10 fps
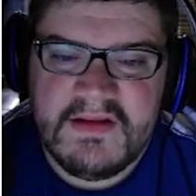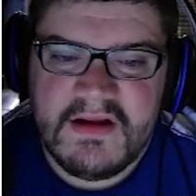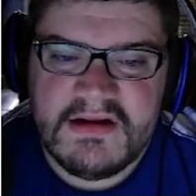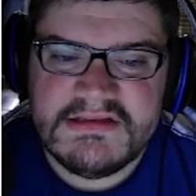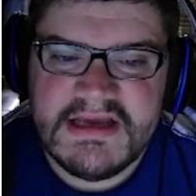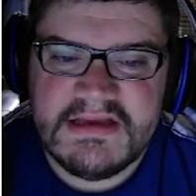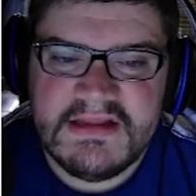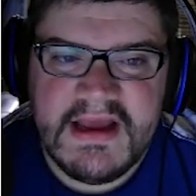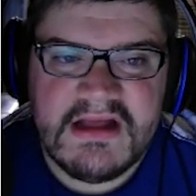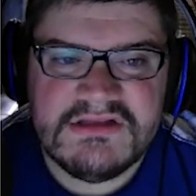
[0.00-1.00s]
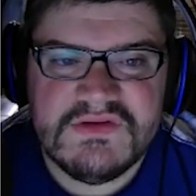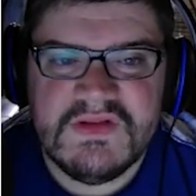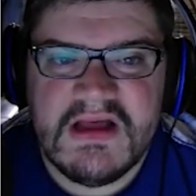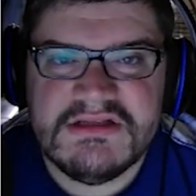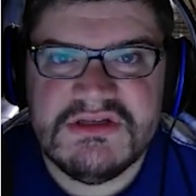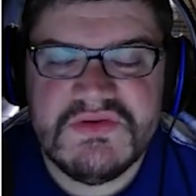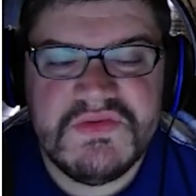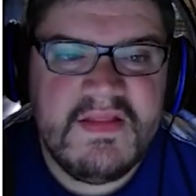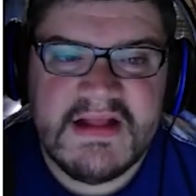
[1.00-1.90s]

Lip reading: they're going to take Laiatu Latu.